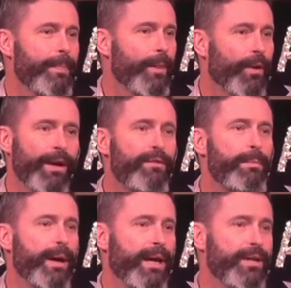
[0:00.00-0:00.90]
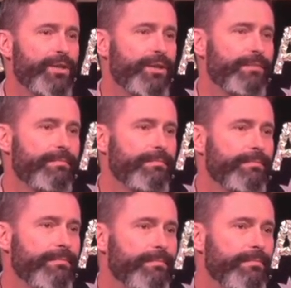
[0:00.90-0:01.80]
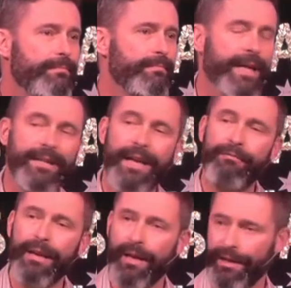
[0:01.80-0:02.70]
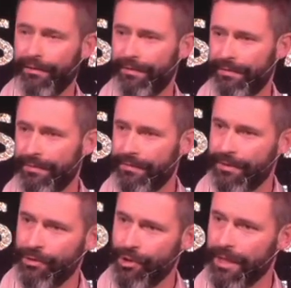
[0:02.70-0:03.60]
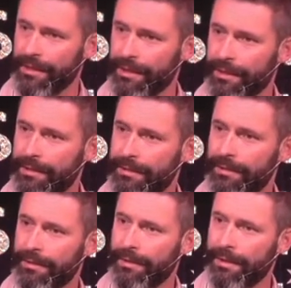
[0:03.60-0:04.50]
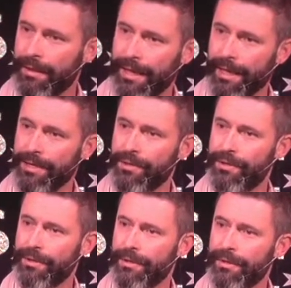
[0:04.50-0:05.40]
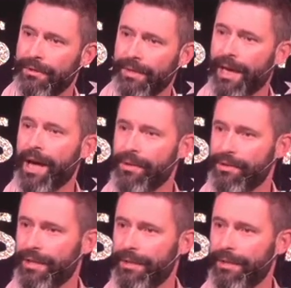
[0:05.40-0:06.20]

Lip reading: On every page and in every life, Jesus is the answer.